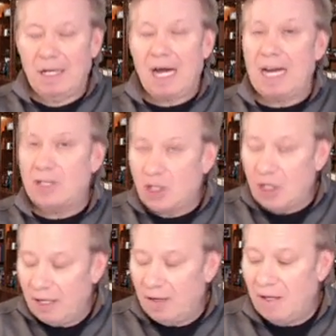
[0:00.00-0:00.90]
I
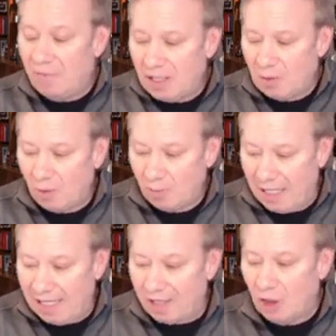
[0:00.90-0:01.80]
share their Facebook
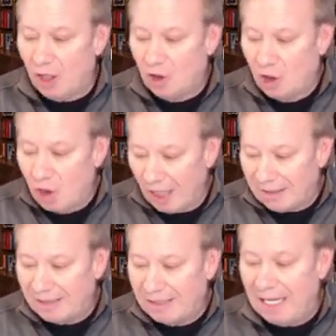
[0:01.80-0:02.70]
page,
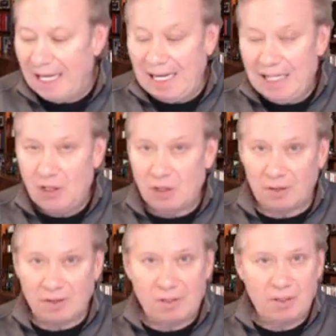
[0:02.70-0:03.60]
Just
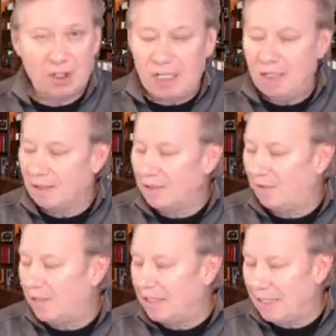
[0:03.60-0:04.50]
Angels. Jean does a
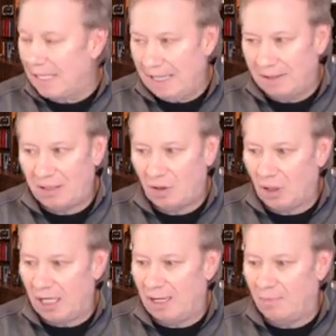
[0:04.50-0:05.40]
fantastic
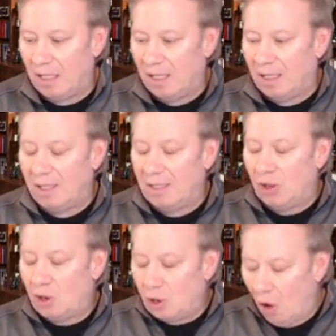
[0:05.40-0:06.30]
job.
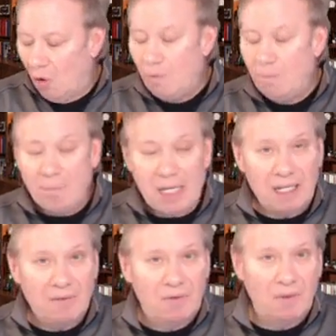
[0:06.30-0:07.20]
So
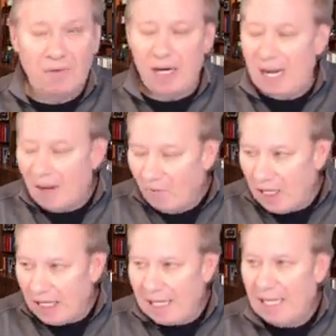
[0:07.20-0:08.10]
meaningful for
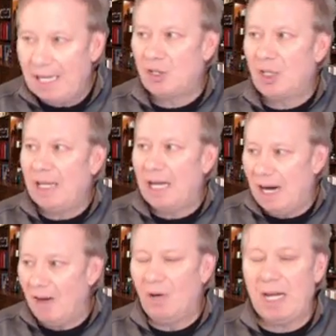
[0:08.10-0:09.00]
every occasion,
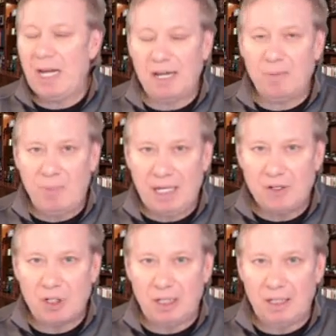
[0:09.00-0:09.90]
every
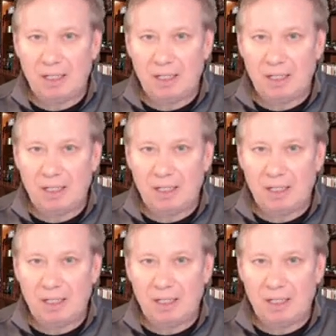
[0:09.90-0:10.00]
occupation.